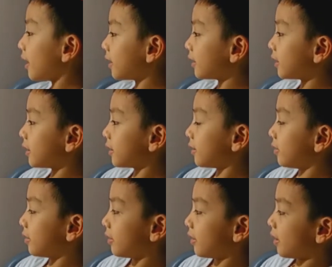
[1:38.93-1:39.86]
And
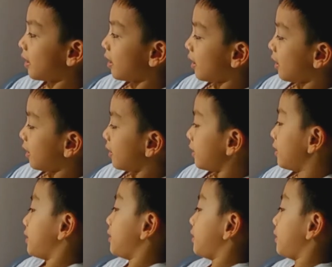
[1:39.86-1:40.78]
in
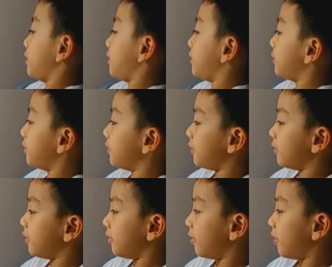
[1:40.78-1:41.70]

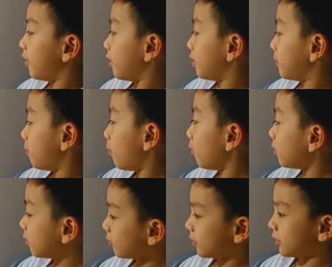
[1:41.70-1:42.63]
in the
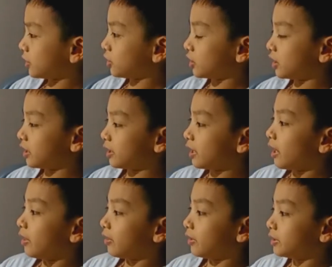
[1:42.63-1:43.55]
polar
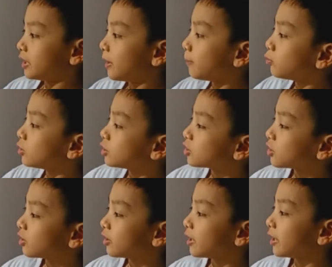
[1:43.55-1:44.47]
region, the
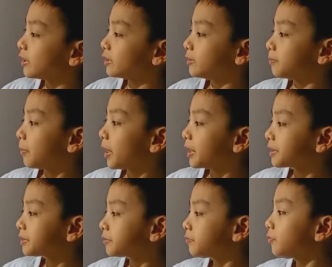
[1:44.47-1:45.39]
temperature is
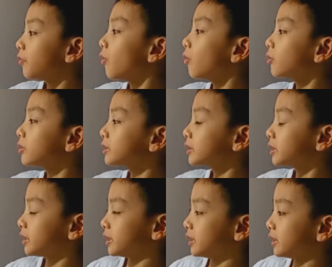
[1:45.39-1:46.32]
minus
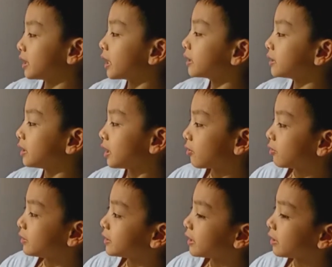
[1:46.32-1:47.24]
40
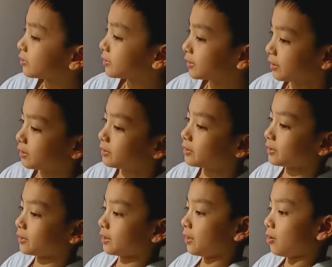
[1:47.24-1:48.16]
degrees
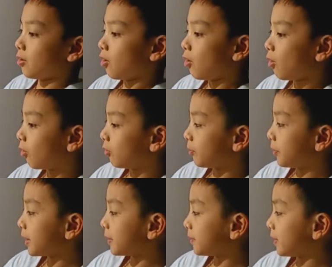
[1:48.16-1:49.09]
Celsius or
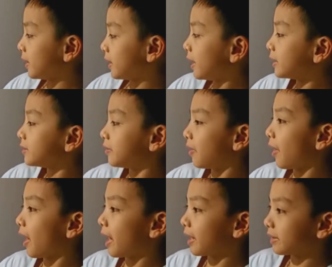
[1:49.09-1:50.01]
maybe less
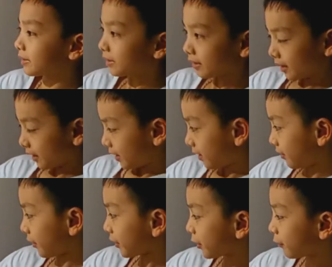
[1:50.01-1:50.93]
than.
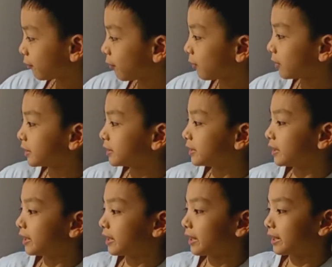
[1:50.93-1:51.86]
Thank you for
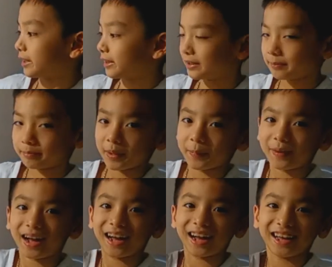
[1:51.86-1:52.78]
listening. Bye
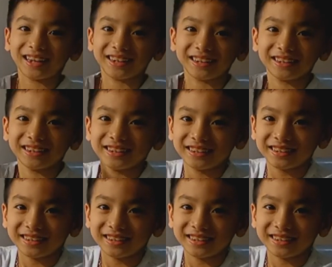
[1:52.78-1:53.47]
bye.